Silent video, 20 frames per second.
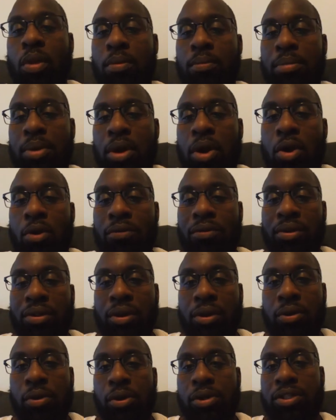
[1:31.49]
but over the
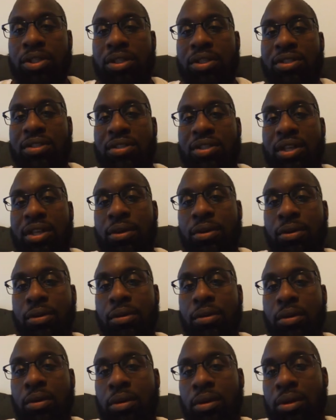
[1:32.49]
course of this
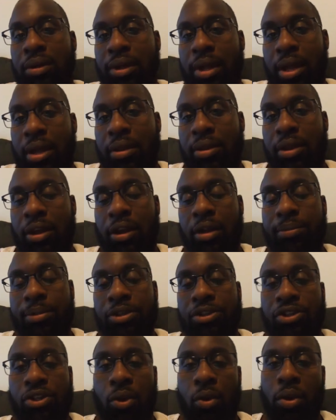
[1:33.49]
deal, they're going
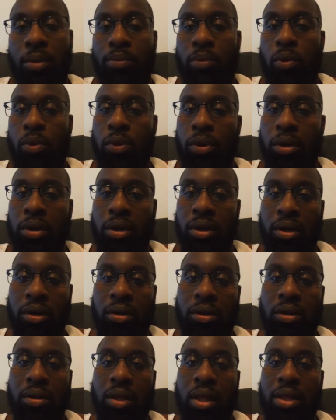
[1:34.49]
to be showing more
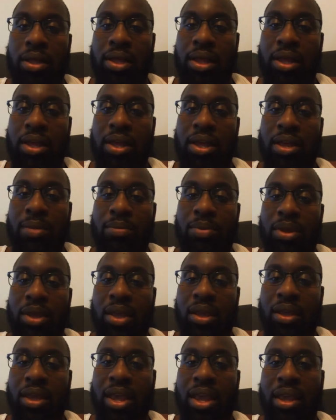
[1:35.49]

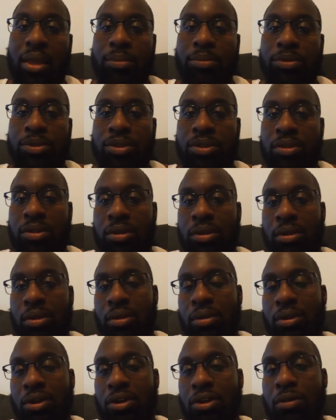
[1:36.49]
NBA games
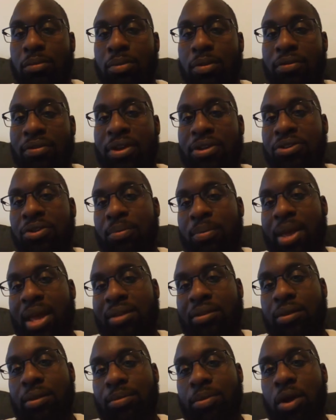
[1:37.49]
or professional
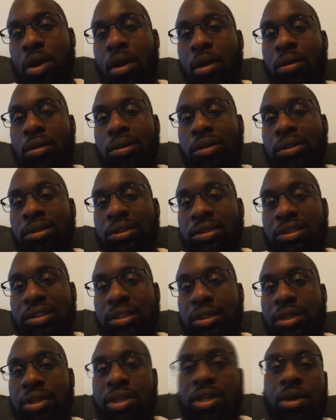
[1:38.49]
basketball
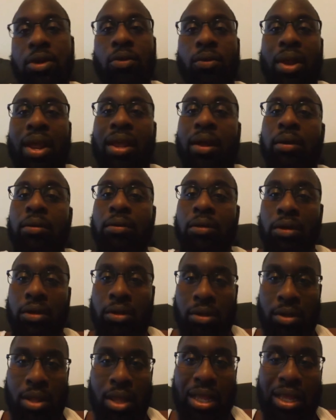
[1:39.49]
year round.
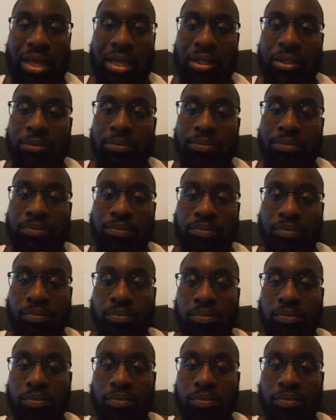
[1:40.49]
Um,